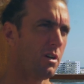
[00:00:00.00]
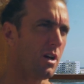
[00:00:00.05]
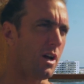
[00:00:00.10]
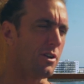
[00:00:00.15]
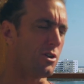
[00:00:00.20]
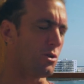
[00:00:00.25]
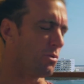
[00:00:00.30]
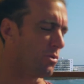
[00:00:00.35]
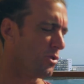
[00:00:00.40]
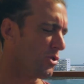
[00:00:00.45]

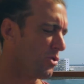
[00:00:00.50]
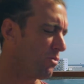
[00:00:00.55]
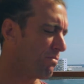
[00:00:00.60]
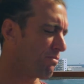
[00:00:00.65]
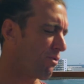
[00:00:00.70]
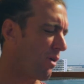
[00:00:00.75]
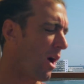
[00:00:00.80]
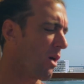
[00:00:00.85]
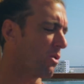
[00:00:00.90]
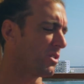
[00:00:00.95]
And you
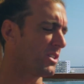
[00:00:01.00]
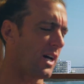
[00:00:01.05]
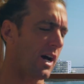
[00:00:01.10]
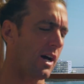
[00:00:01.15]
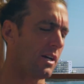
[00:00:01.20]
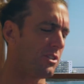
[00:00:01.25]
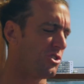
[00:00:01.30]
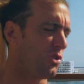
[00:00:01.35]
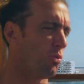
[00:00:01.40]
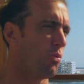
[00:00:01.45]

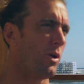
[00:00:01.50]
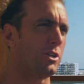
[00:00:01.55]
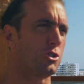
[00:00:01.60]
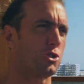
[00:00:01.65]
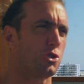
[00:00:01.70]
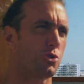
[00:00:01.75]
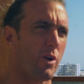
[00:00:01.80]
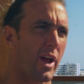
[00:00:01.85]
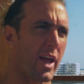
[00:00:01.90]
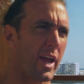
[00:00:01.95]
prioritized, you went and
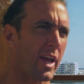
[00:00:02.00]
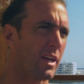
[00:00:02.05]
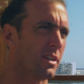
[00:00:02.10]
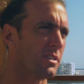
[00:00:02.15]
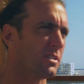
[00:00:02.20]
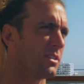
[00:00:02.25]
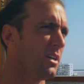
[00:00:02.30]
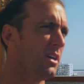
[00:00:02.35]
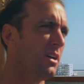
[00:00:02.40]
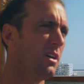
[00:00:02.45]

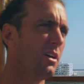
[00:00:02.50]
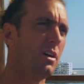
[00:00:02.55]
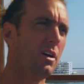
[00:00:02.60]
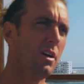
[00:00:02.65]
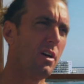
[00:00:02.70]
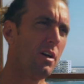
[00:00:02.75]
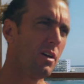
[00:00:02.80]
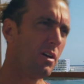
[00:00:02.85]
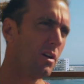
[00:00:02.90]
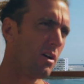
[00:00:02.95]
trained,
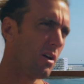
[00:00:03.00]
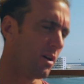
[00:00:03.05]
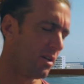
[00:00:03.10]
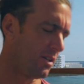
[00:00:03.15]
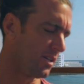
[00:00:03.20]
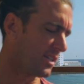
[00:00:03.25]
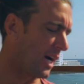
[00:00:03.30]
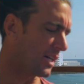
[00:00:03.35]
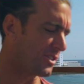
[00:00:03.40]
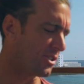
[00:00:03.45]

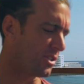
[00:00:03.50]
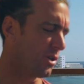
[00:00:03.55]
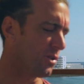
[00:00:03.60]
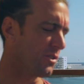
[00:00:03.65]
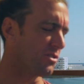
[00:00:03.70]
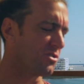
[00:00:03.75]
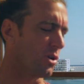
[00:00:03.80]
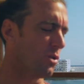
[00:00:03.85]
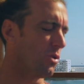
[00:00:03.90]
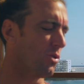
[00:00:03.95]
got to
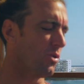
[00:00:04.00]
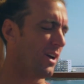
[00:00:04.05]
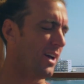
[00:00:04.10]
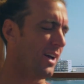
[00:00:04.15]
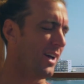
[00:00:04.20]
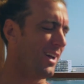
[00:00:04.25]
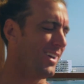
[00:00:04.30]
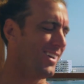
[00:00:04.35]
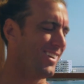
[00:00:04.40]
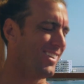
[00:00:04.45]
know. So
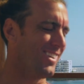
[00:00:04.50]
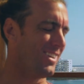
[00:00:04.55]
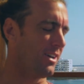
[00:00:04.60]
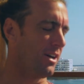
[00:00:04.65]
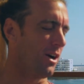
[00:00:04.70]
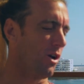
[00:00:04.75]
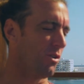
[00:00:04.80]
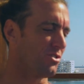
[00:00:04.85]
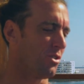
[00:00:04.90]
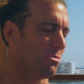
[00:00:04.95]

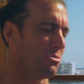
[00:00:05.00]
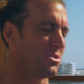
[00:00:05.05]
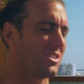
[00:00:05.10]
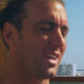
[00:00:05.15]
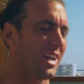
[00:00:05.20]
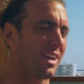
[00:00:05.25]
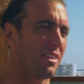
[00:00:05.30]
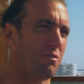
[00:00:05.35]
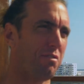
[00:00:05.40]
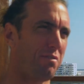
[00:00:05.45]
it's almost
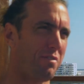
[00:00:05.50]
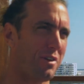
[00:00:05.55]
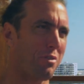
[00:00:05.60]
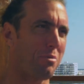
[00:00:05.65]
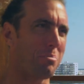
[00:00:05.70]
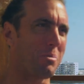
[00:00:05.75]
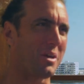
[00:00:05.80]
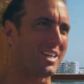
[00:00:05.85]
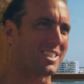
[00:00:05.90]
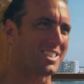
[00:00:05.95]
like the
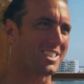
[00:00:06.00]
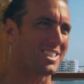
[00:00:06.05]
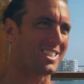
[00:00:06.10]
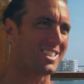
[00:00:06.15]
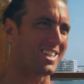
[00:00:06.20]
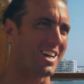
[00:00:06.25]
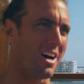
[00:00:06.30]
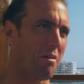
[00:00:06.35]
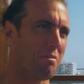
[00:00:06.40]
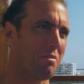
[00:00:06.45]
fifth
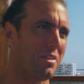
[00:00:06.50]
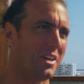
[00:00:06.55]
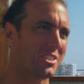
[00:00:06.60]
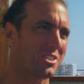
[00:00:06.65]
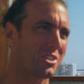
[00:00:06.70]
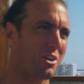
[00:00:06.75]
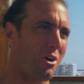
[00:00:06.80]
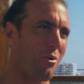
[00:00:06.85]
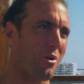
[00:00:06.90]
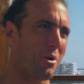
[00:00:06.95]
piece of
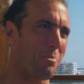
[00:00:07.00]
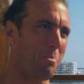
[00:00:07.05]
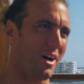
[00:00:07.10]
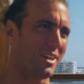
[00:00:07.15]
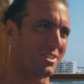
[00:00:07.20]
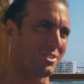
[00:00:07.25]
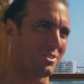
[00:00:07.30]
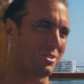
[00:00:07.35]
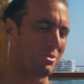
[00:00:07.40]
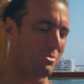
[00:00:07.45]
this Coda
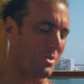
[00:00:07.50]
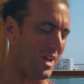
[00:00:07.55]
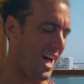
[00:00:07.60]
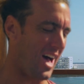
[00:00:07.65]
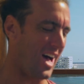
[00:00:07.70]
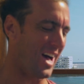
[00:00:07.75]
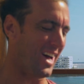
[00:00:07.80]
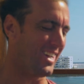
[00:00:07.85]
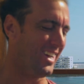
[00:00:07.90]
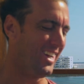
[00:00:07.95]
puzzle. You
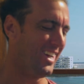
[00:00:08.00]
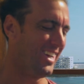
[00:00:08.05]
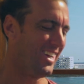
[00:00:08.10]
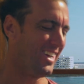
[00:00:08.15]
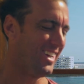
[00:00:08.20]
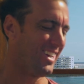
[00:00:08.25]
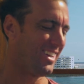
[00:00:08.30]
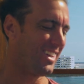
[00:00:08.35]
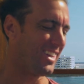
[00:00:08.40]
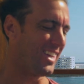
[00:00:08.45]
had
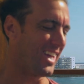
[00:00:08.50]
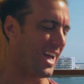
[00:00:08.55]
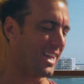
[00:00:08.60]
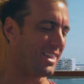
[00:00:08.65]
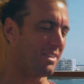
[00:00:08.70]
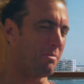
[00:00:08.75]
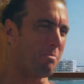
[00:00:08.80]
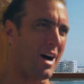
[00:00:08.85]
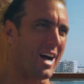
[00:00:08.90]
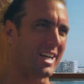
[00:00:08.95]

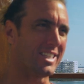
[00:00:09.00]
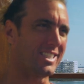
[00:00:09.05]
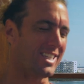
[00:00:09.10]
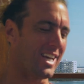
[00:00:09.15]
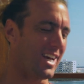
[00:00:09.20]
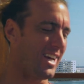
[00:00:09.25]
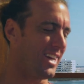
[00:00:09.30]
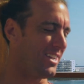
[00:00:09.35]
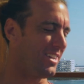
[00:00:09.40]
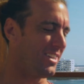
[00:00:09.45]
the
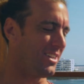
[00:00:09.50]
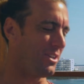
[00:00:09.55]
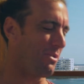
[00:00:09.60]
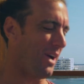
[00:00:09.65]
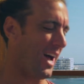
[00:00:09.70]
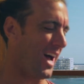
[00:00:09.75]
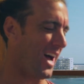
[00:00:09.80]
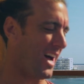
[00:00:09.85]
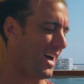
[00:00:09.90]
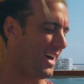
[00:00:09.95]
mindset, you
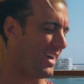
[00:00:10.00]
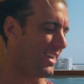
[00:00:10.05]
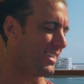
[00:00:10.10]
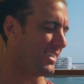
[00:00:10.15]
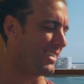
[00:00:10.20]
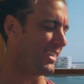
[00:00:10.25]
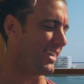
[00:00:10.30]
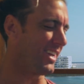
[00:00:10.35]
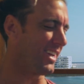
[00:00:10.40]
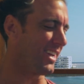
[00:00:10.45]
had
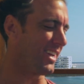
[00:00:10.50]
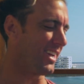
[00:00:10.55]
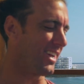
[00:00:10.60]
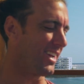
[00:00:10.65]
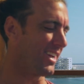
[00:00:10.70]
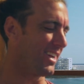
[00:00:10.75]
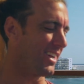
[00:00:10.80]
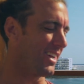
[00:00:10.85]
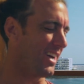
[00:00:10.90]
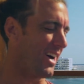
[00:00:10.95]

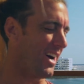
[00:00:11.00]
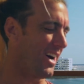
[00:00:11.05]
the